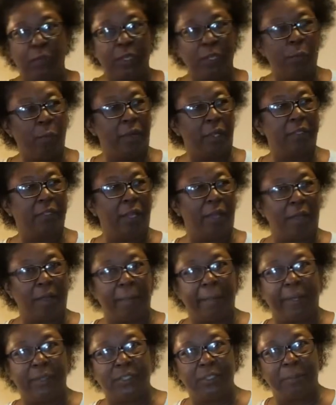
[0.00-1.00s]
want to talk
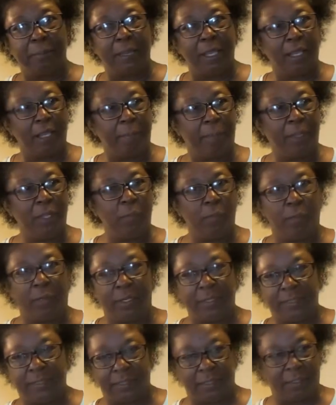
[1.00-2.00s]
about your makeup, or you want
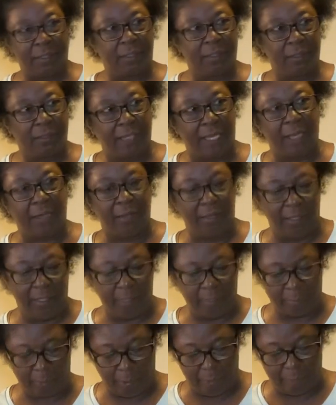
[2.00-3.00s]
to take your little
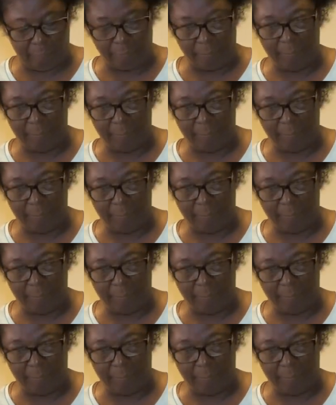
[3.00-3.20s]
break for a